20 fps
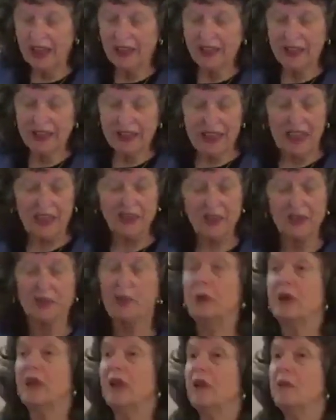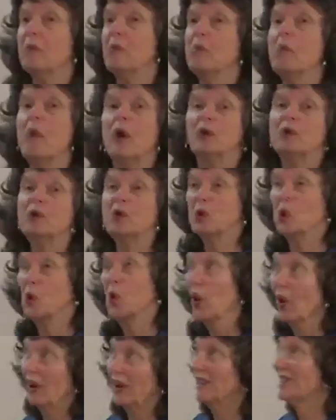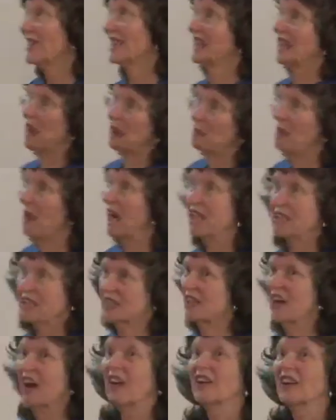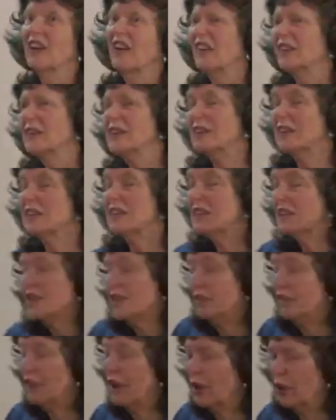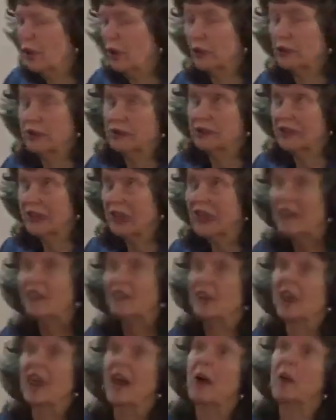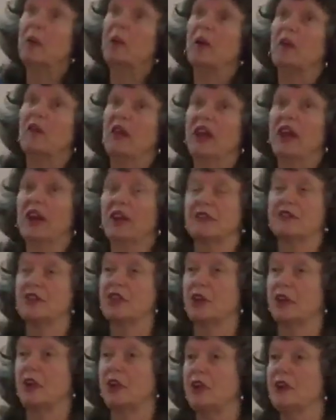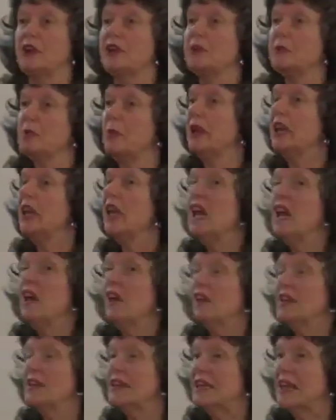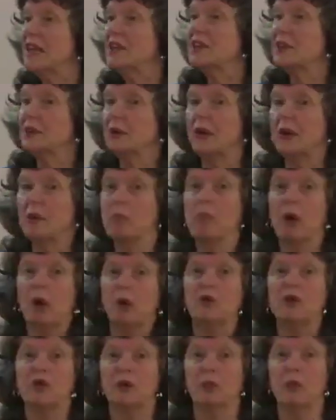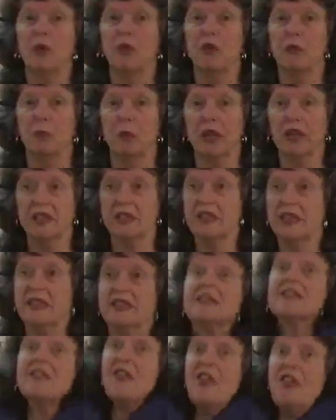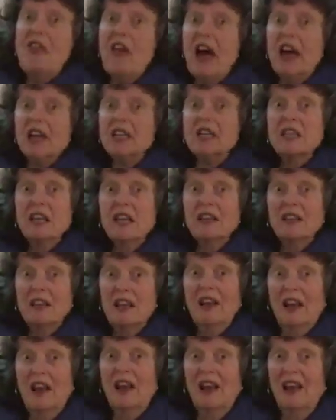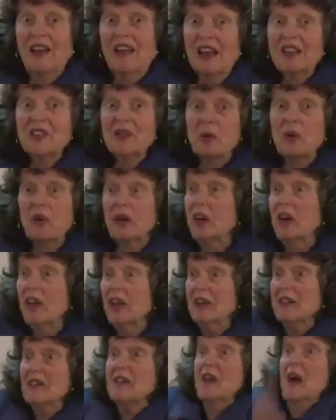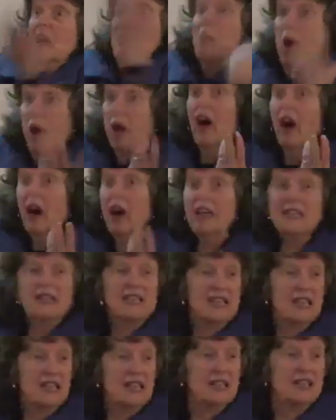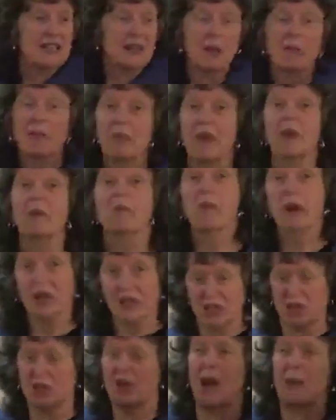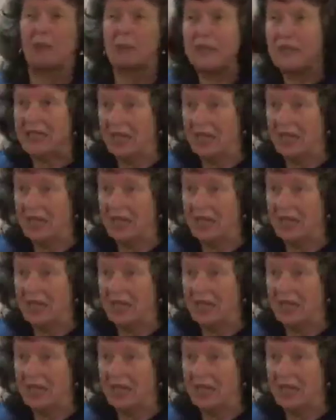sensory motor schemata. Now, this is this difficult vocabulary out of Deleuze, but the sensory motor movement is that. That's what it is. Like my eyes see something, my traps